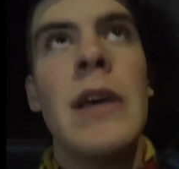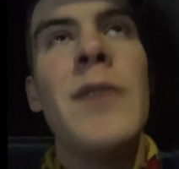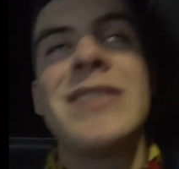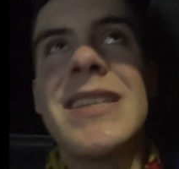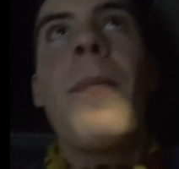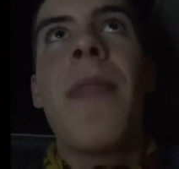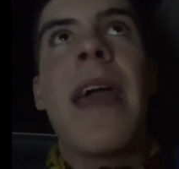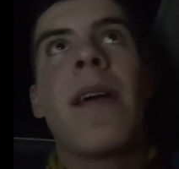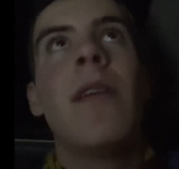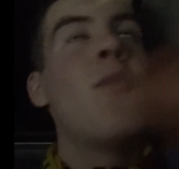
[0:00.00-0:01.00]
for
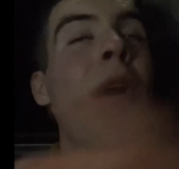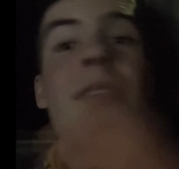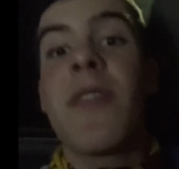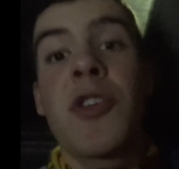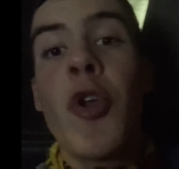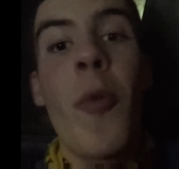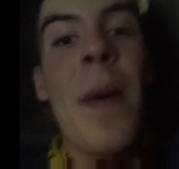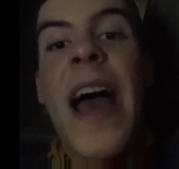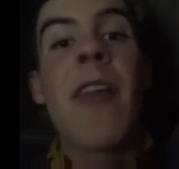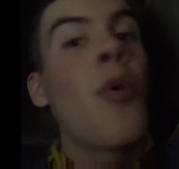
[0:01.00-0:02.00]
something. Whether it's good or
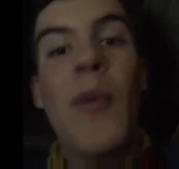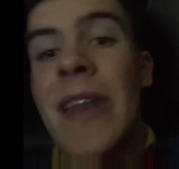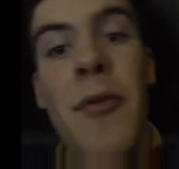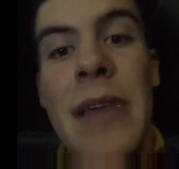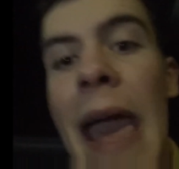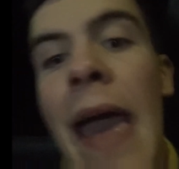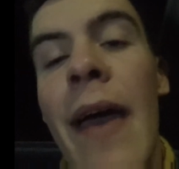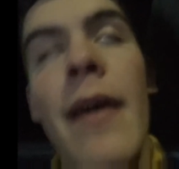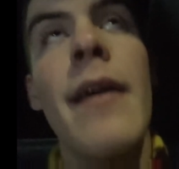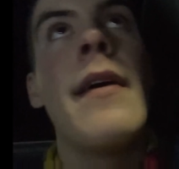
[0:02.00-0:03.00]
bad, we don't care.
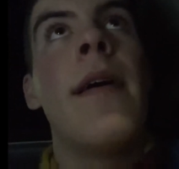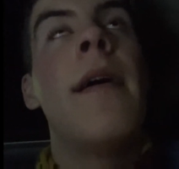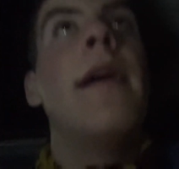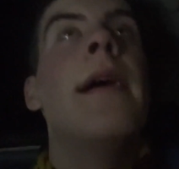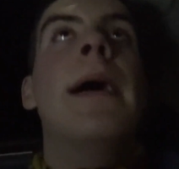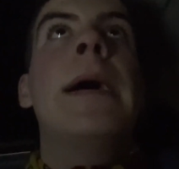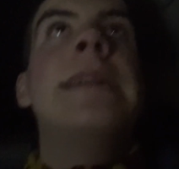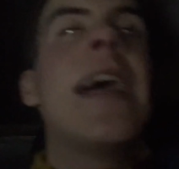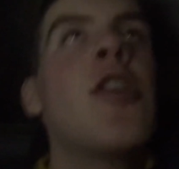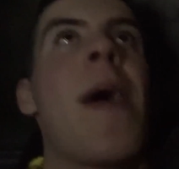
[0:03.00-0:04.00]

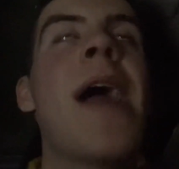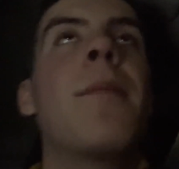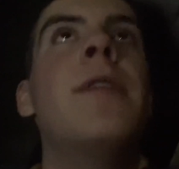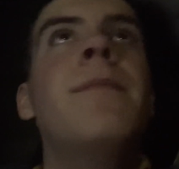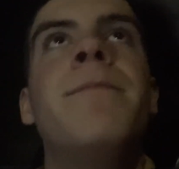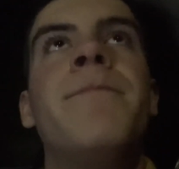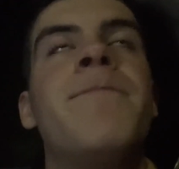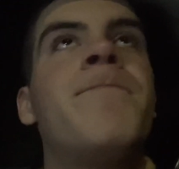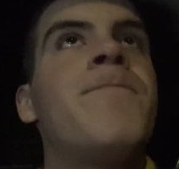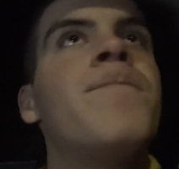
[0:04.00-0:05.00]
Daniel
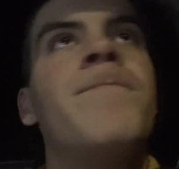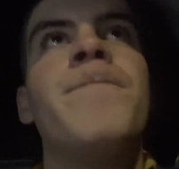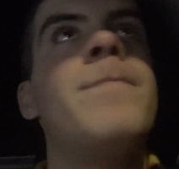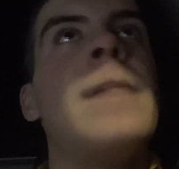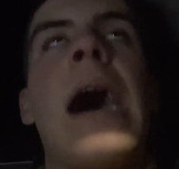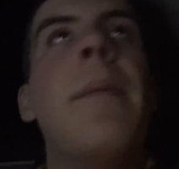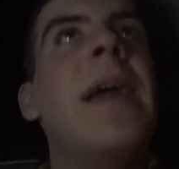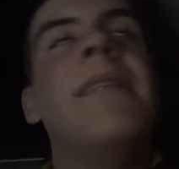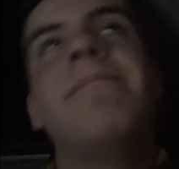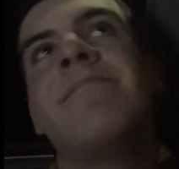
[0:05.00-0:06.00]
Bachmann, I mean,